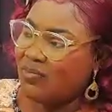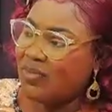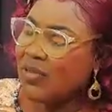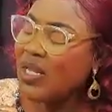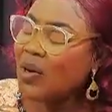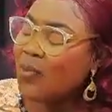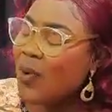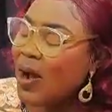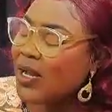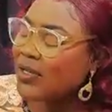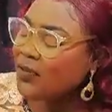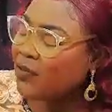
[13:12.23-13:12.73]
Now
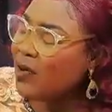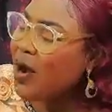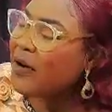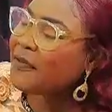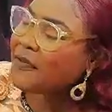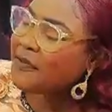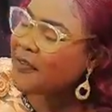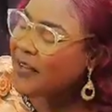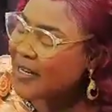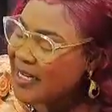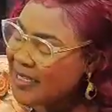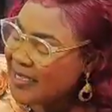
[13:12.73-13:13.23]
what what
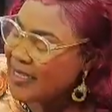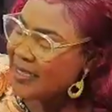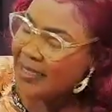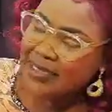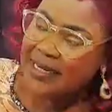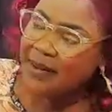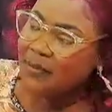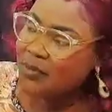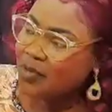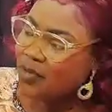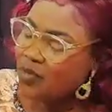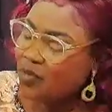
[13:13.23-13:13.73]
failure
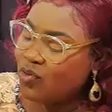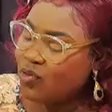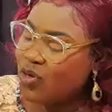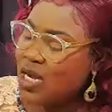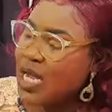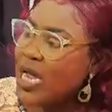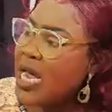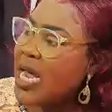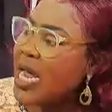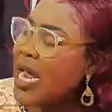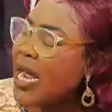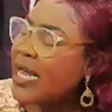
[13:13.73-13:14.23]
system no?
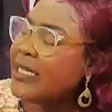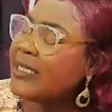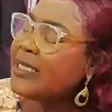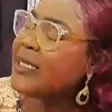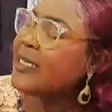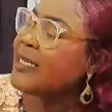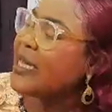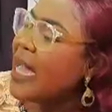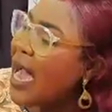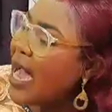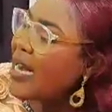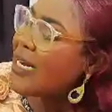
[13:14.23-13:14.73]
Enti
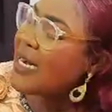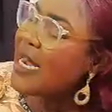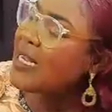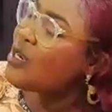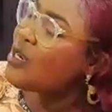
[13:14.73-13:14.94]
Ghana